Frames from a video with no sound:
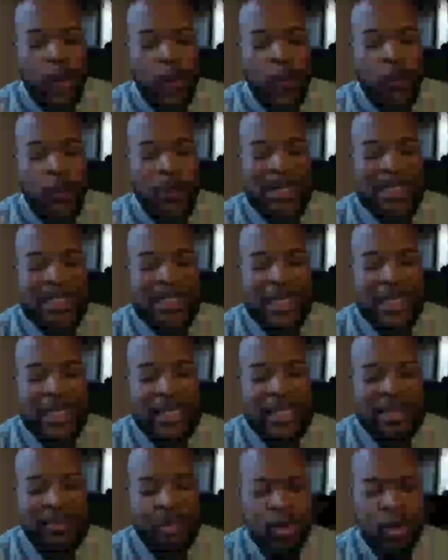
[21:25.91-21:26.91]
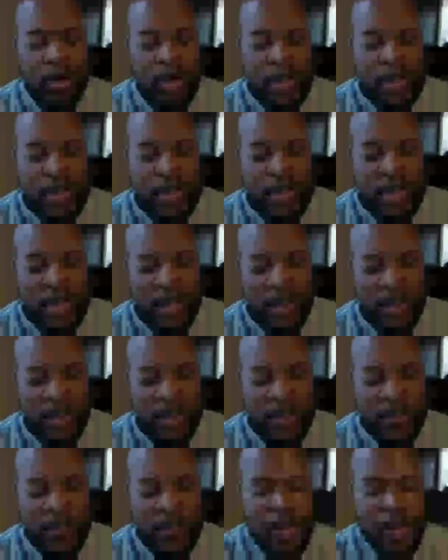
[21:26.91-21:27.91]
risen this morning to get on
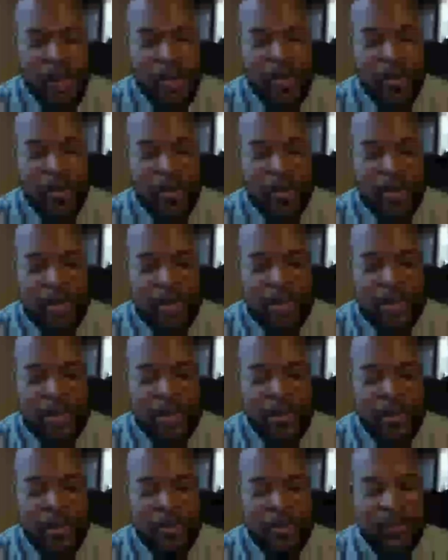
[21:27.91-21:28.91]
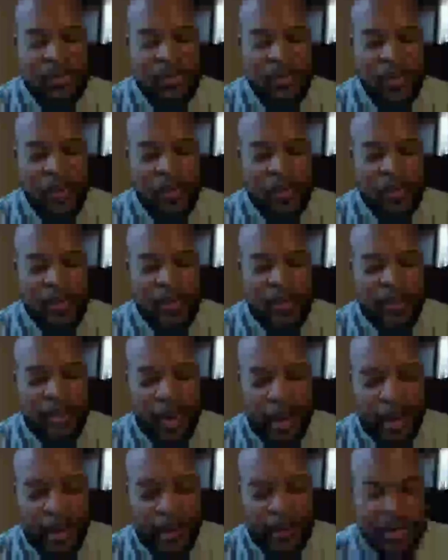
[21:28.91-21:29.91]
this video with us. And we just thank you for their
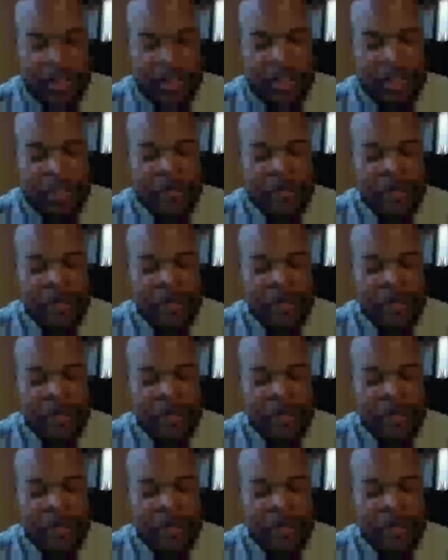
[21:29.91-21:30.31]
marriages. We